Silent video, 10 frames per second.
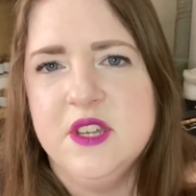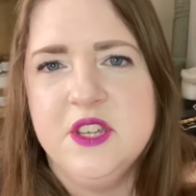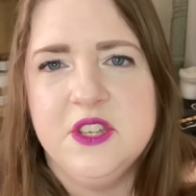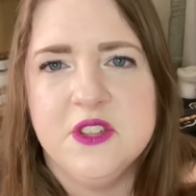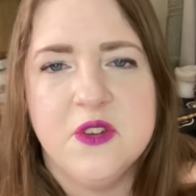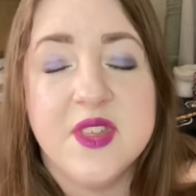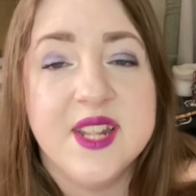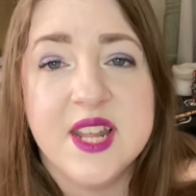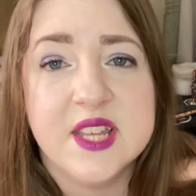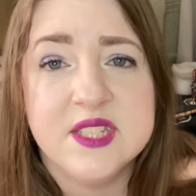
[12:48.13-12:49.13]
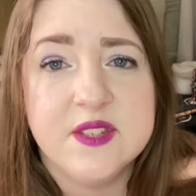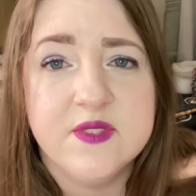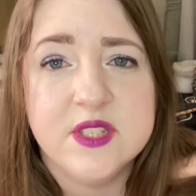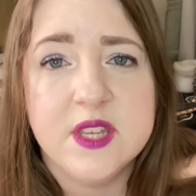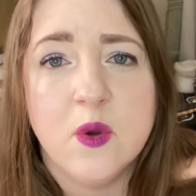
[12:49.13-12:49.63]
you know, that
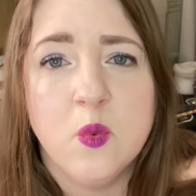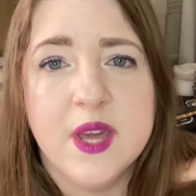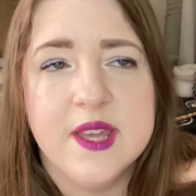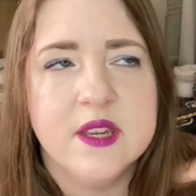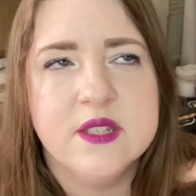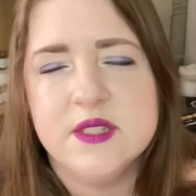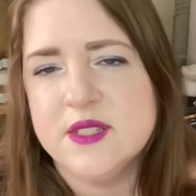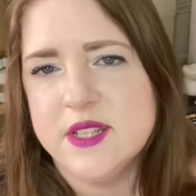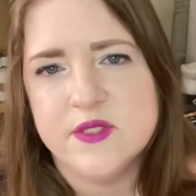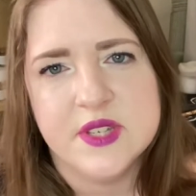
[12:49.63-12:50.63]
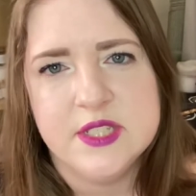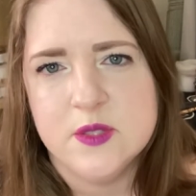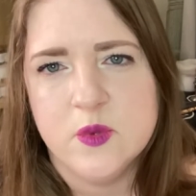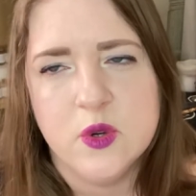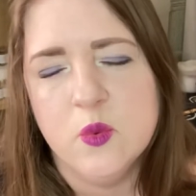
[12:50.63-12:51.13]
negativity away, because let's face
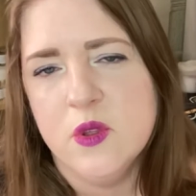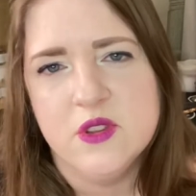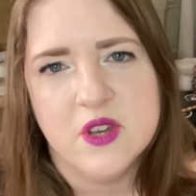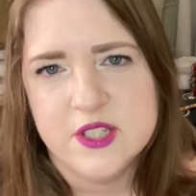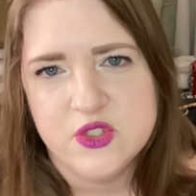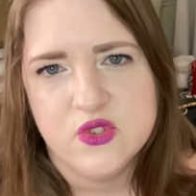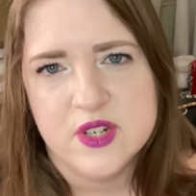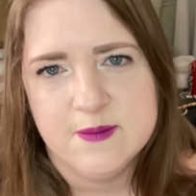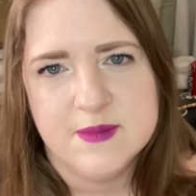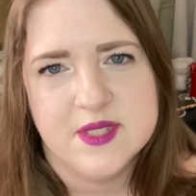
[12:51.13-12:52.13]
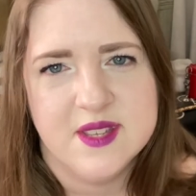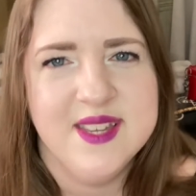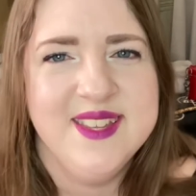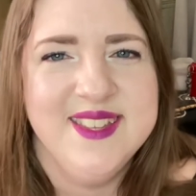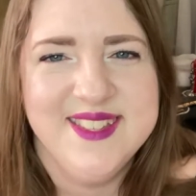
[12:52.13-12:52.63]
it, we all want nice dreams.
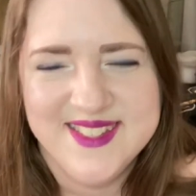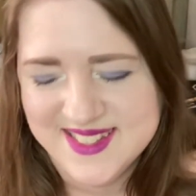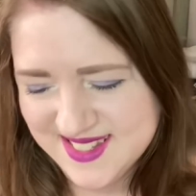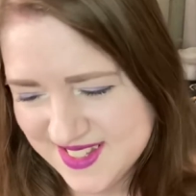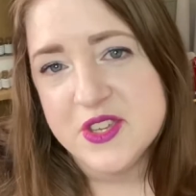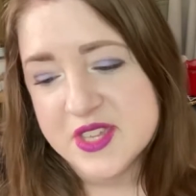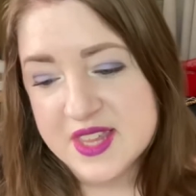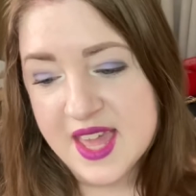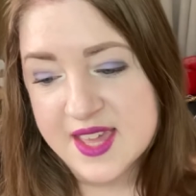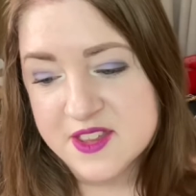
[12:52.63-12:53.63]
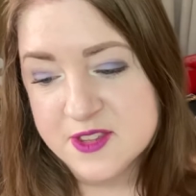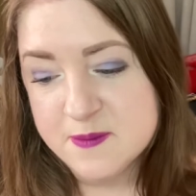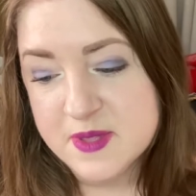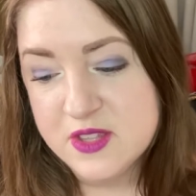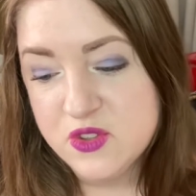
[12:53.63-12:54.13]
You can hang
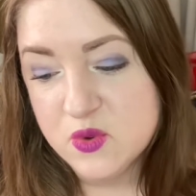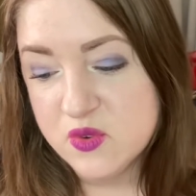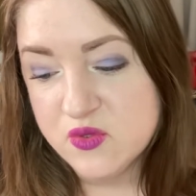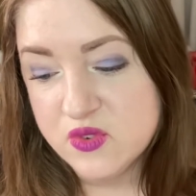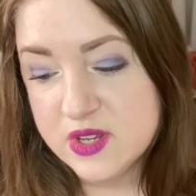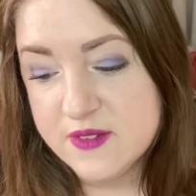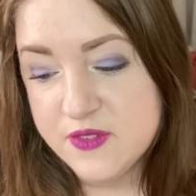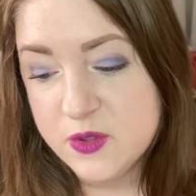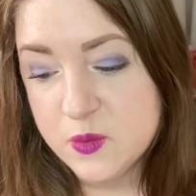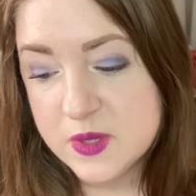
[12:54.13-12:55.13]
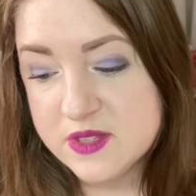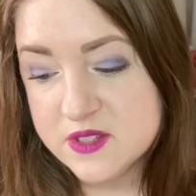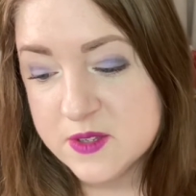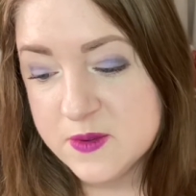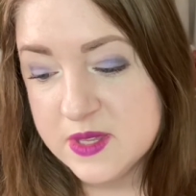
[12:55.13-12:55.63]
them in your rear view
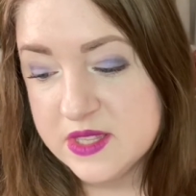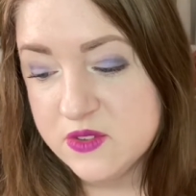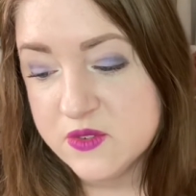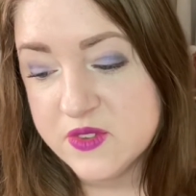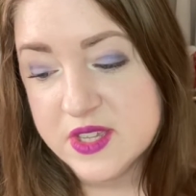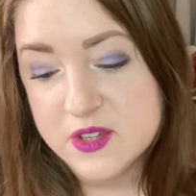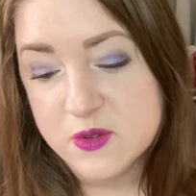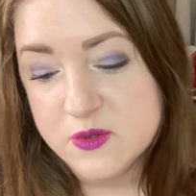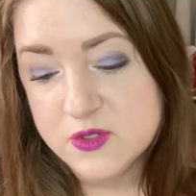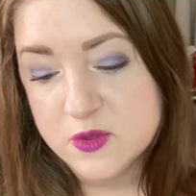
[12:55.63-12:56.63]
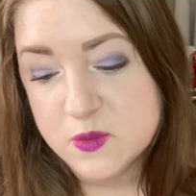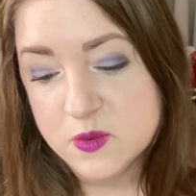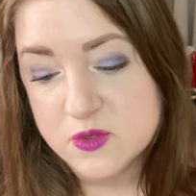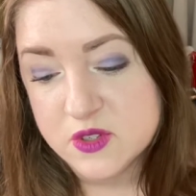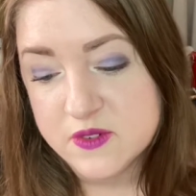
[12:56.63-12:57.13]
window in your vehicle to
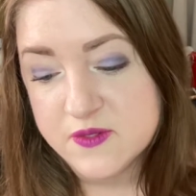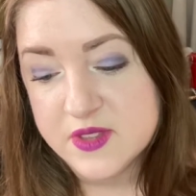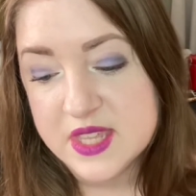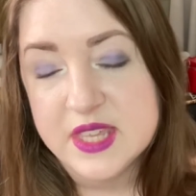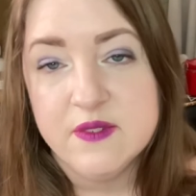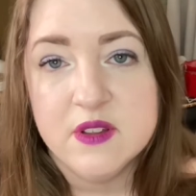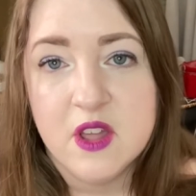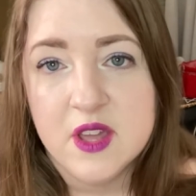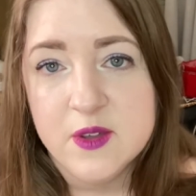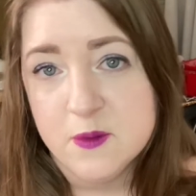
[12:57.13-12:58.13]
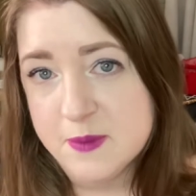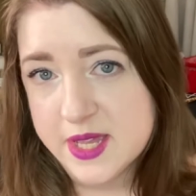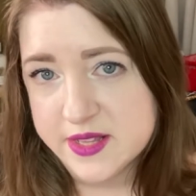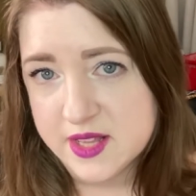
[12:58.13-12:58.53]
ward off the evil eye or bad